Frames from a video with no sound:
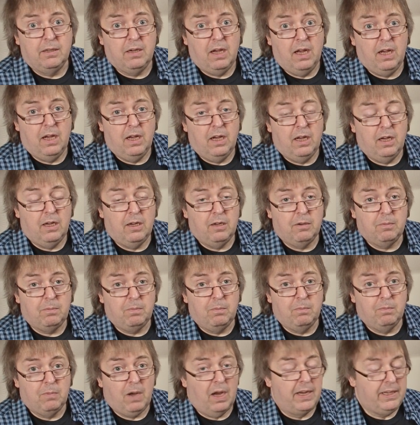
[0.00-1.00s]
I
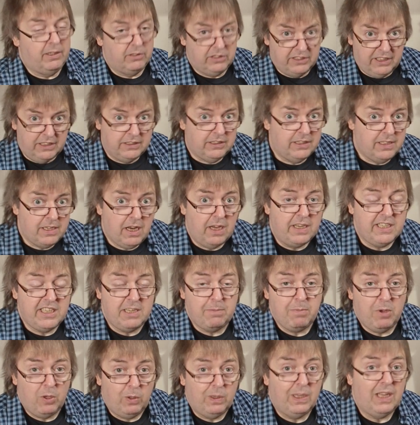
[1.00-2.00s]
use it as a
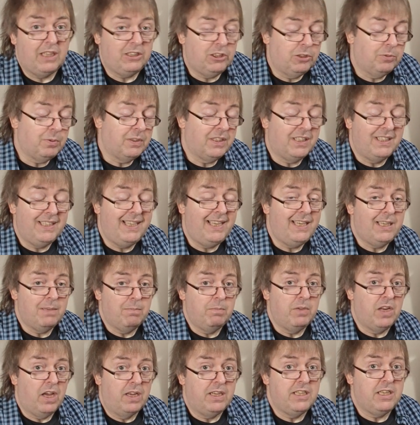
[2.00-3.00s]
90mm lens when I need a
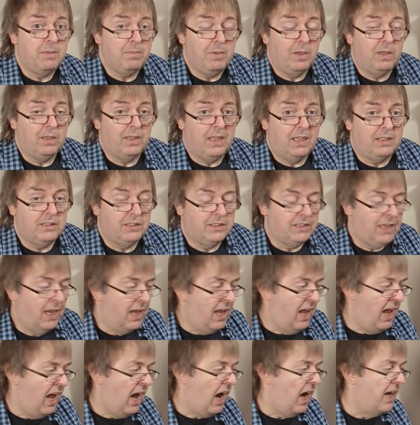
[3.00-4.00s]
90mm lens.
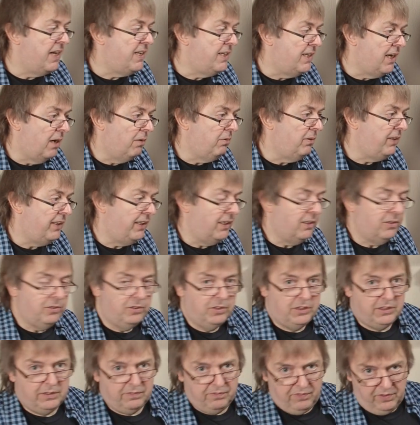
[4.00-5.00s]
I don't
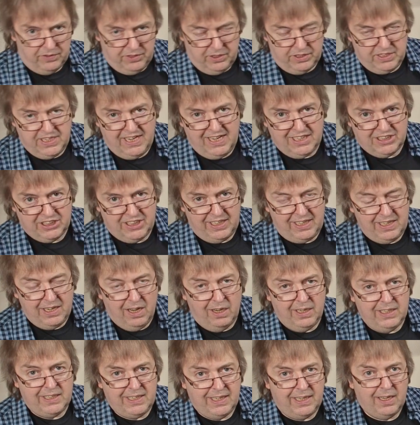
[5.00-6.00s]
use, for the TSE
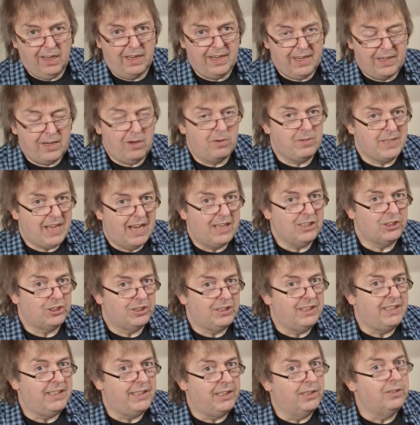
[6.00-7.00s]
90, I don't
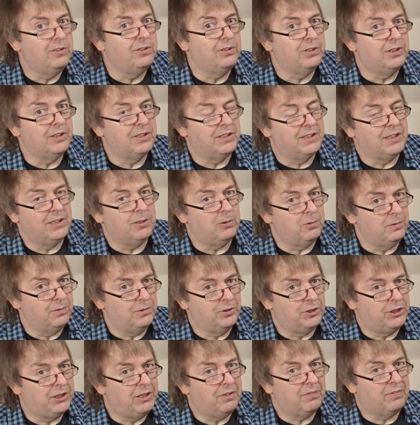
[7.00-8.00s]
actually use the tilt
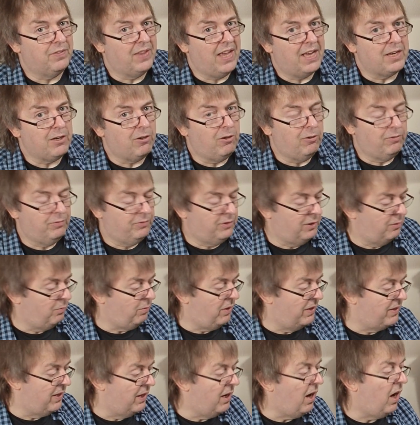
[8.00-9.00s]
and shift that often
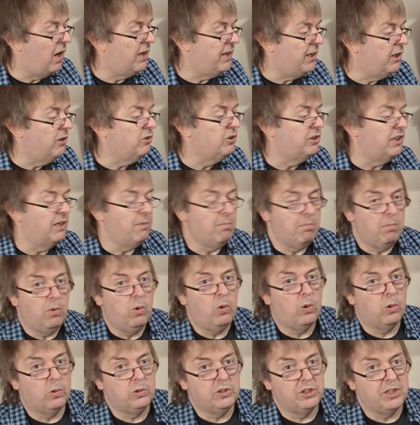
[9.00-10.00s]
with it. I use it
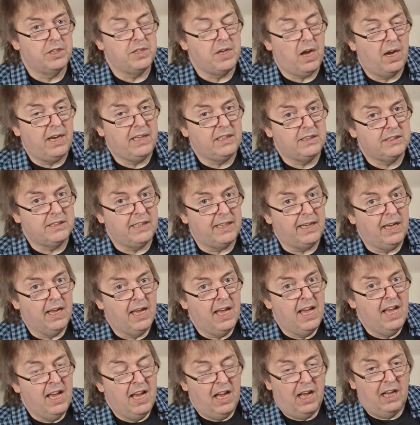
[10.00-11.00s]
more as a 90
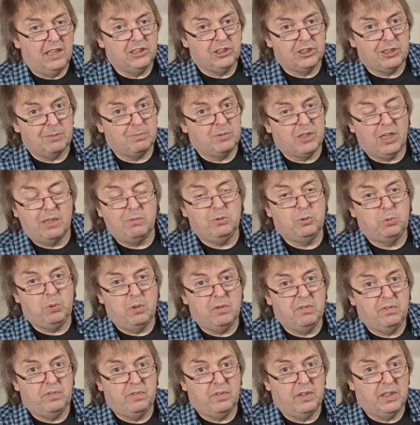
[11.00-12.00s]
and sometimes
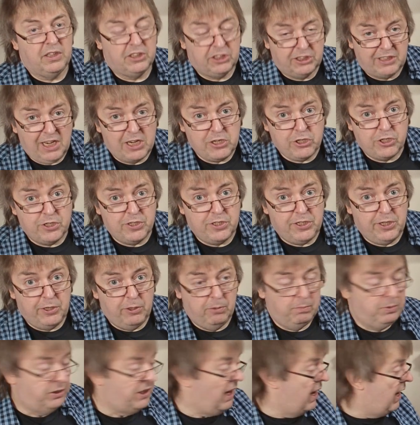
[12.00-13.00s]
with extension
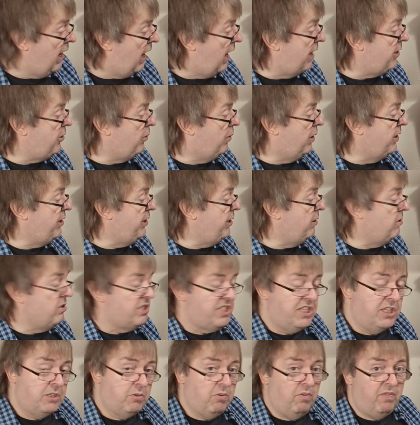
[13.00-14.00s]
tubes. And you can
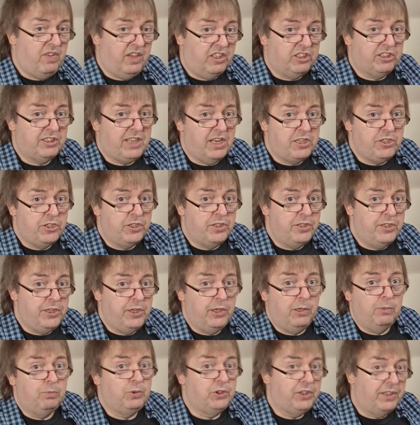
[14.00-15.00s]
use this with extension
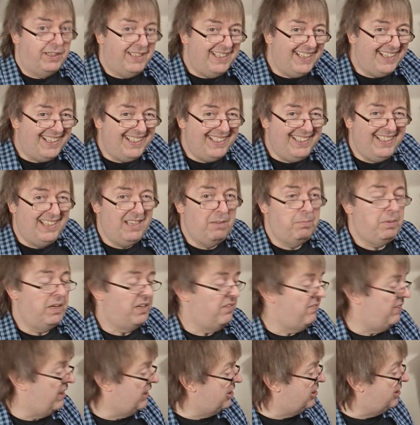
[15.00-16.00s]
tubes and get a little bit
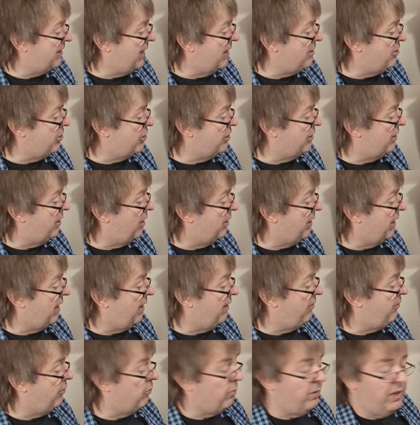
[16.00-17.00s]
of extension on it
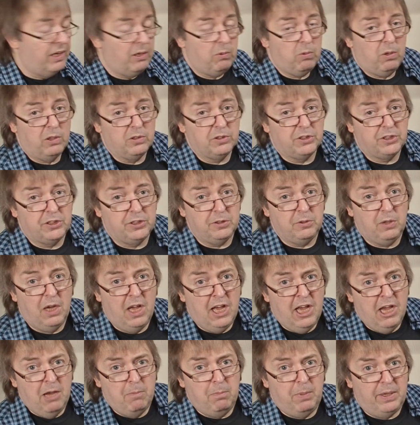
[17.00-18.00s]
if you really want to.
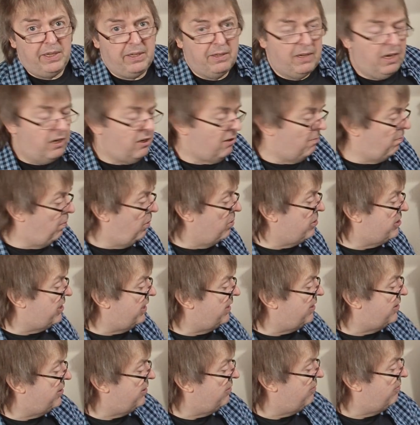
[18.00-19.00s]
But you can't push
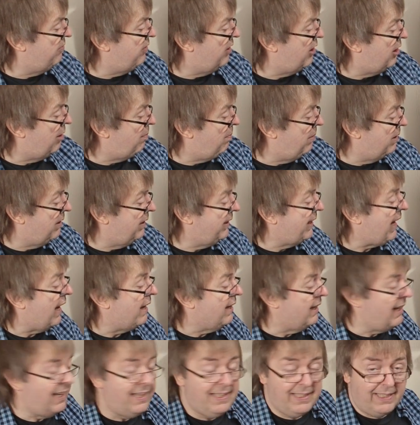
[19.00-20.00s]
it too far. But yeah,
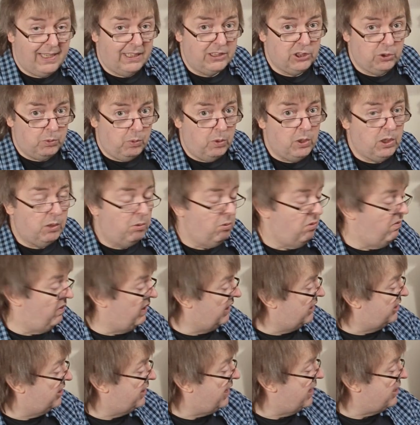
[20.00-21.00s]
it does work with
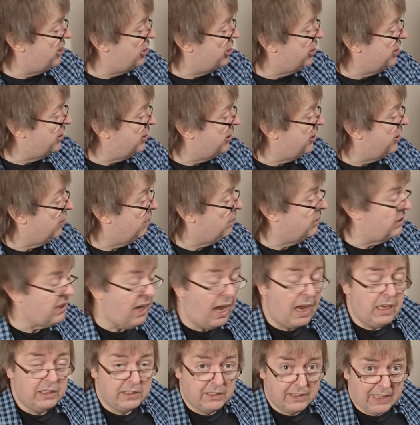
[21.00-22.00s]
extension tubes,
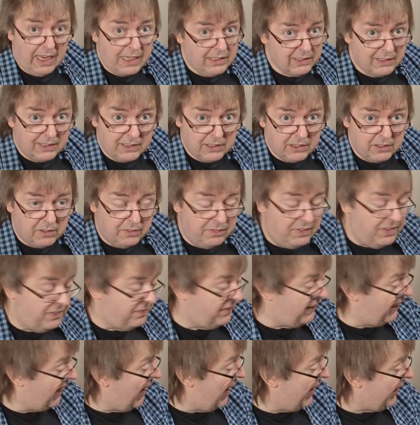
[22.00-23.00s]
as does the
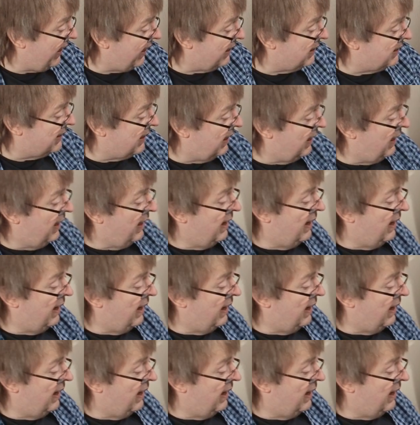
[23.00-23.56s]
58.